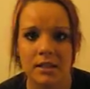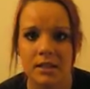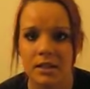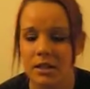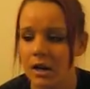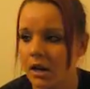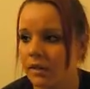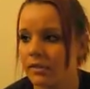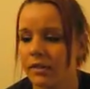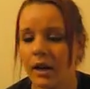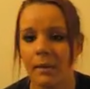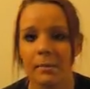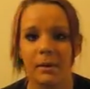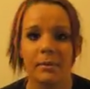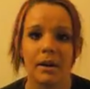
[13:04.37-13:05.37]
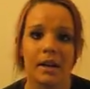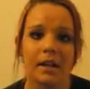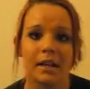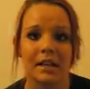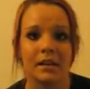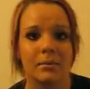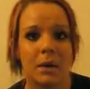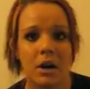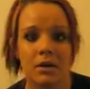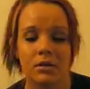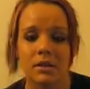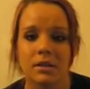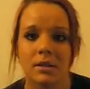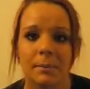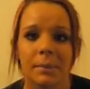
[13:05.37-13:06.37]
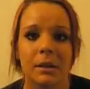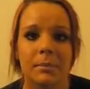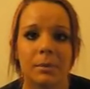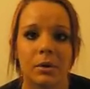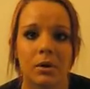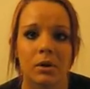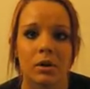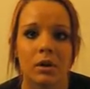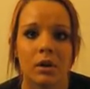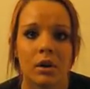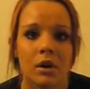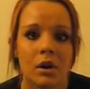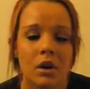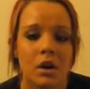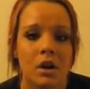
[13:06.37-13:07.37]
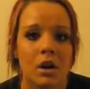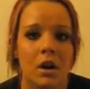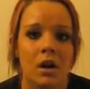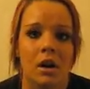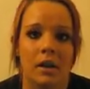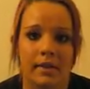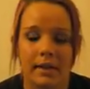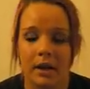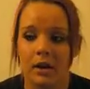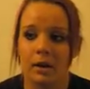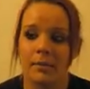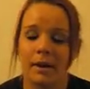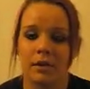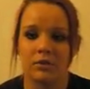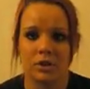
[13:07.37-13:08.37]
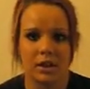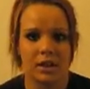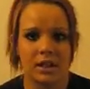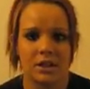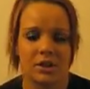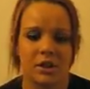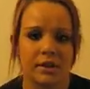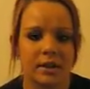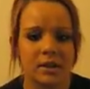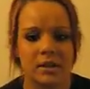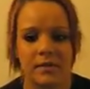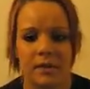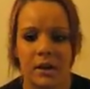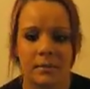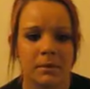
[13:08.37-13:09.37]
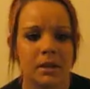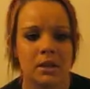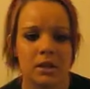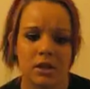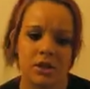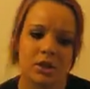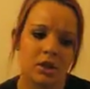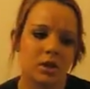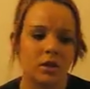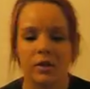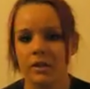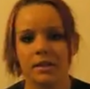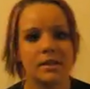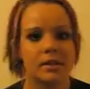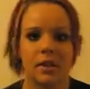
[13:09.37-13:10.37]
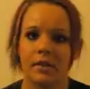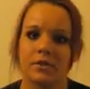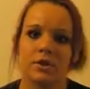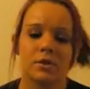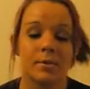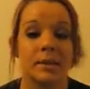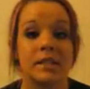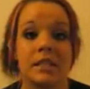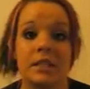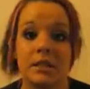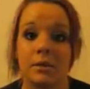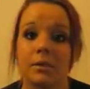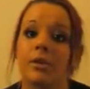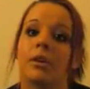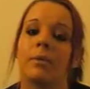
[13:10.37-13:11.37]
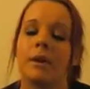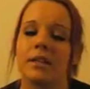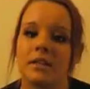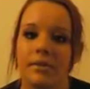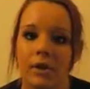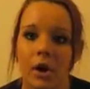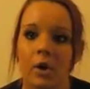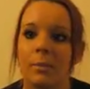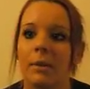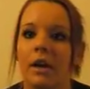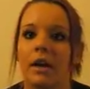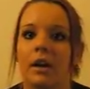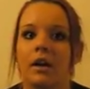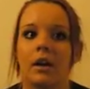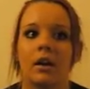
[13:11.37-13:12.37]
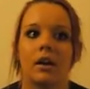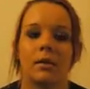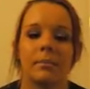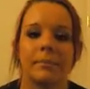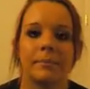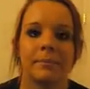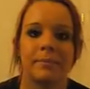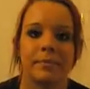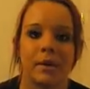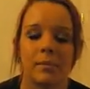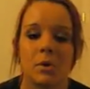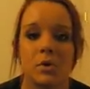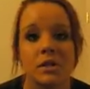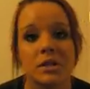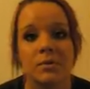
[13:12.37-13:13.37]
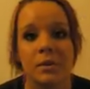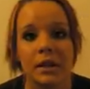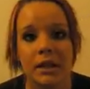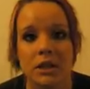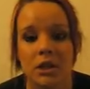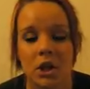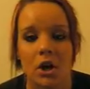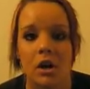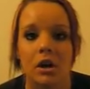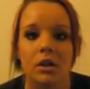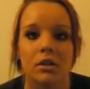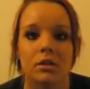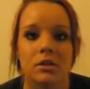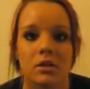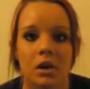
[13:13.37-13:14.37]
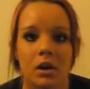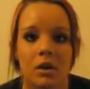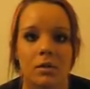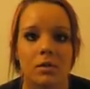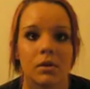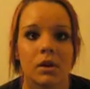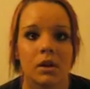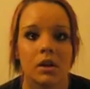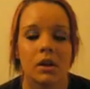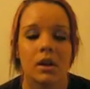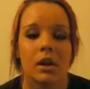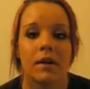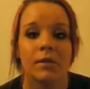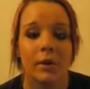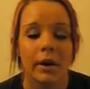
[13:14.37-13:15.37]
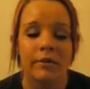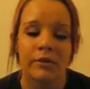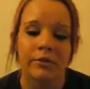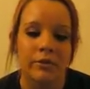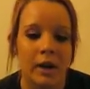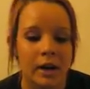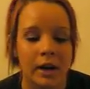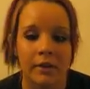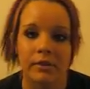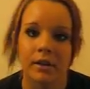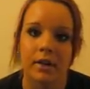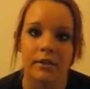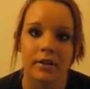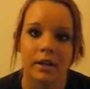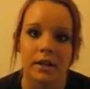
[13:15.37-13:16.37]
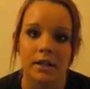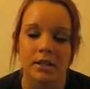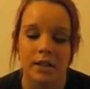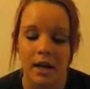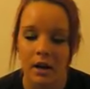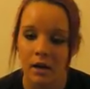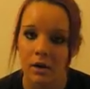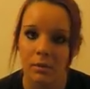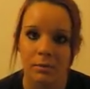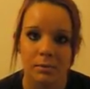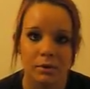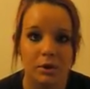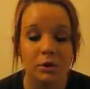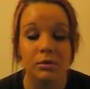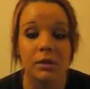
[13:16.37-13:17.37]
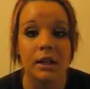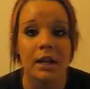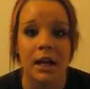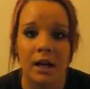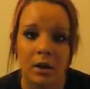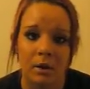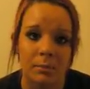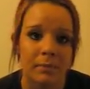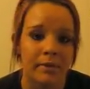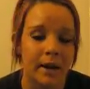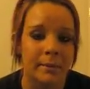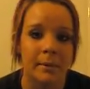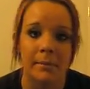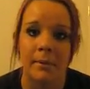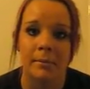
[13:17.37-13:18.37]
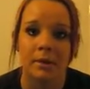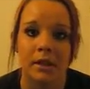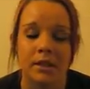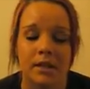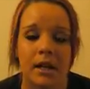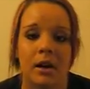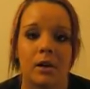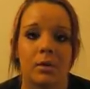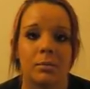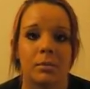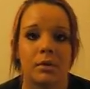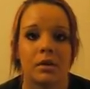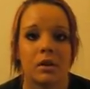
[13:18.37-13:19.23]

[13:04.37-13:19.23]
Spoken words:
and stuff that maybe I can email to some people that are about drug addiction, that's a family addiction, all this stuff, just ways to deal with it, ways of coping. I'm always willing to talk, so if you have a friend out there that needs help, you need help, family member needs help,